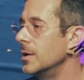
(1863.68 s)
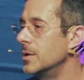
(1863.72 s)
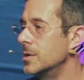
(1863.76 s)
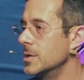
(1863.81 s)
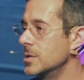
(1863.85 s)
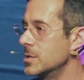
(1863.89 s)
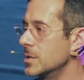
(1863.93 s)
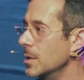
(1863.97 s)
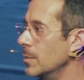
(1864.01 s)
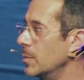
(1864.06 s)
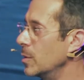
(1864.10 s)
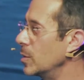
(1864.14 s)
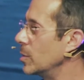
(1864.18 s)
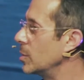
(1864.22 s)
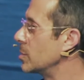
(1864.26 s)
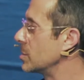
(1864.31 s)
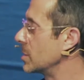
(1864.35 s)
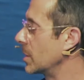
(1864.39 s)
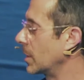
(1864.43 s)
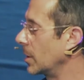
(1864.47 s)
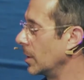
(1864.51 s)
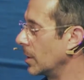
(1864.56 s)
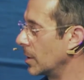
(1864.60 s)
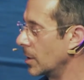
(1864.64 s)
to somebody
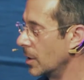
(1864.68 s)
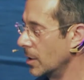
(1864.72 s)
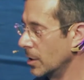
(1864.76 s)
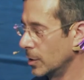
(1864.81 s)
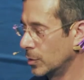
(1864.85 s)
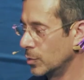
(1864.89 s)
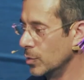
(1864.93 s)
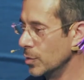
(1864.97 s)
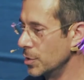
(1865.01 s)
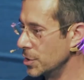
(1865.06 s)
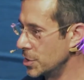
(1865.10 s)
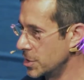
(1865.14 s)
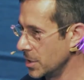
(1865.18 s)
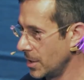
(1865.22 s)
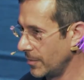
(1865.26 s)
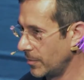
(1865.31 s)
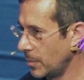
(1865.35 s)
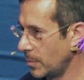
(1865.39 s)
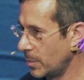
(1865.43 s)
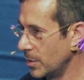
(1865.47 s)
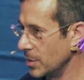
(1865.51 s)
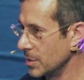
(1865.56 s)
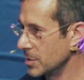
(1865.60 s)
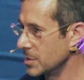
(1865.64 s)
who's like a hardcore
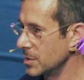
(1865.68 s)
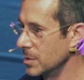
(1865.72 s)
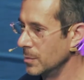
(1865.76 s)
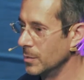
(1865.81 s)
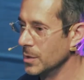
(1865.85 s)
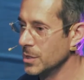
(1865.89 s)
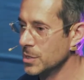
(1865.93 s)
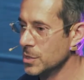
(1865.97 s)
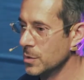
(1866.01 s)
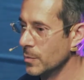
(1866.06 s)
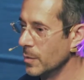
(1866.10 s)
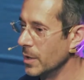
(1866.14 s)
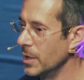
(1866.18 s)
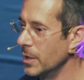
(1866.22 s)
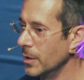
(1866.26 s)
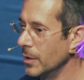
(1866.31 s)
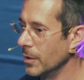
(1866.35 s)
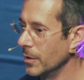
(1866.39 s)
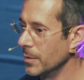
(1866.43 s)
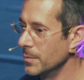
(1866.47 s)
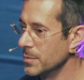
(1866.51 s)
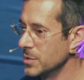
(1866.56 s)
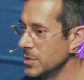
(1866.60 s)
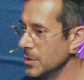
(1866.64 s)
Java person who wants to write it
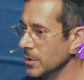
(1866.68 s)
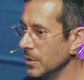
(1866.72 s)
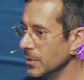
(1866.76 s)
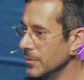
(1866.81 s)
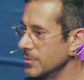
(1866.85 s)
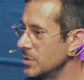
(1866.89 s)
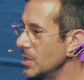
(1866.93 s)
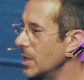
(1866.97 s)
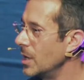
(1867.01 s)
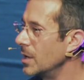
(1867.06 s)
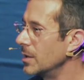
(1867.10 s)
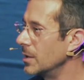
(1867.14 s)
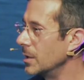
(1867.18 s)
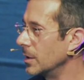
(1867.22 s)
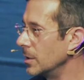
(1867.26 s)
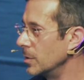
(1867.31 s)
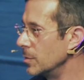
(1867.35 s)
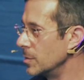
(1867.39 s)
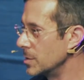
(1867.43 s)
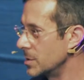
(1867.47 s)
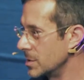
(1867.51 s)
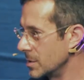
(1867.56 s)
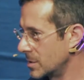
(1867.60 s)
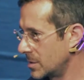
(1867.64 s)
all themselves, they can
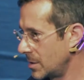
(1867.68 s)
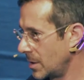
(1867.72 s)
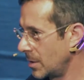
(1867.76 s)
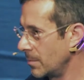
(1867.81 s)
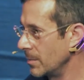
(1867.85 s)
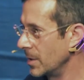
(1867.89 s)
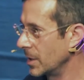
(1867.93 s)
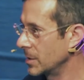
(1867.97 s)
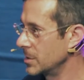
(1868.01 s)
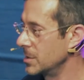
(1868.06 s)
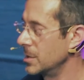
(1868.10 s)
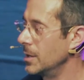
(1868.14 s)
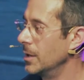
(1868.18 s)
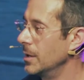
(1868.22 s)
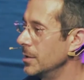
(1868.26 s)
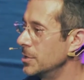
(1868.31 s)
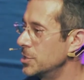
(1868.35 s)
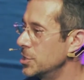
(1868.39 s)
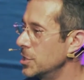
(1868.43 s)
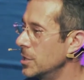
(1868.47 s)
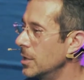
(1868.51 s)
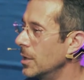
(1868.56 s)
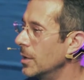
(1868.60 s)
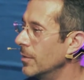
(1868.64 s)
use the same
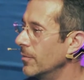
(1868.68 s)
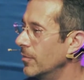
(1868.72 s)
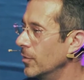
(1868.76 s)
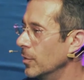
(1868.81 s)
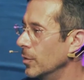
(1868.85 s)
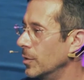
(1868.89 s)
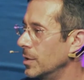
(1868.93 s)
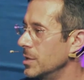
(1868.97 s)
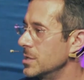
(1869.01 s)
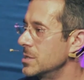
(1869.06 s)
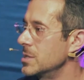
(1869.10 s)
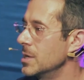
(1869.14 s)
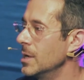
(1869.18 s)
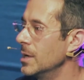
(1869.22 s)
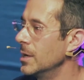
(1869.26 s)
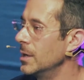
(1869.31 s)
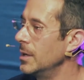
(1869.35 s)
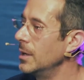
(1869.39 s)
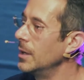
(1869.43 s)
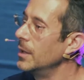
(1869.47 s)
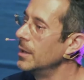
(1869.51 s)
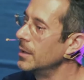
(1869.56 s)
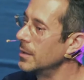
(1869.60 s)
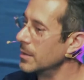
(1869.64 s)
methodology and focus
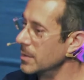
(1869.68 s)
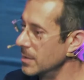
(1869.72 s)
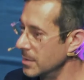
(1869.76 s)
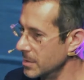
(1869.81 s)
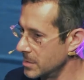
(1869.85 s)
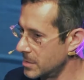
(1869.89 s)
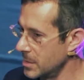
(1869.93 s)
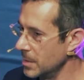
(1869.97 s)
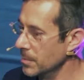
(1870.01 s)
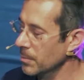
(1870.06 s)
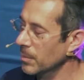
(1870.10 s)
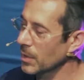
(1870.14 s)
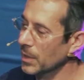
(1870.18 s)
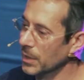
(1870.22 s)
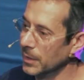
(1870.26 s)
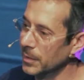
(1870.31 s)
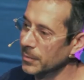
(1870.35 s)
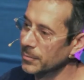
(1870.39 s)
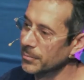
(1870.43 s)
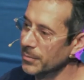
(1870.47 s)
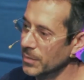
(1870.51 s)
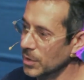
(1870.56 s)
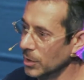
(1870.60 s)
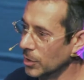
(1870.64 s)
on the
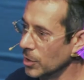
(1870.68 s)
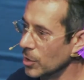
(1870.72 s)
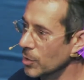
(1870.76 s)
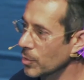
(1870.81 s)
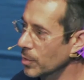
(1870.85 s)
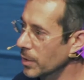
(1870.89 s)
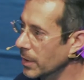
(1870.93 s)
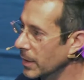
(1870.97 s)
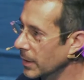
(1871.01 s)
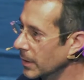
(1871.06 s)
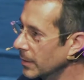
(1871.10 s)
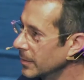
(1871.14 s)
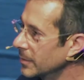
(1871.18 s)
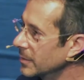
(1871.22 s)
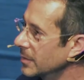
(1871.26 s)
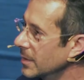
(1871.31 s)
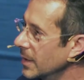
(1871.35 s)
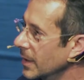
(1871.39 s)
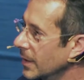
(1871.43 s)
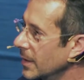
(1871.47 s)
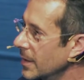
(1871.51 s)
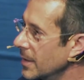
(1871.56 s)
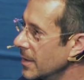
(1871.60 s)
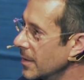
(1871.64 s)
assembling, the coding,
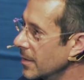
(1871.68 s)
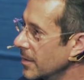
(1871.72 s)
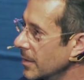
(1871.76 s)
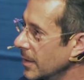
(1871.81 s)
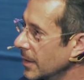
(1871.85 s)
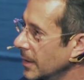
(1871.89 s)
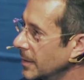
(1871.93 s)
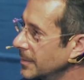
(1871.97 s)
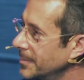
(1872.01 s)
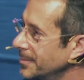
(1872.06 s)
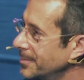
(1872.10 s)
that kind of thing.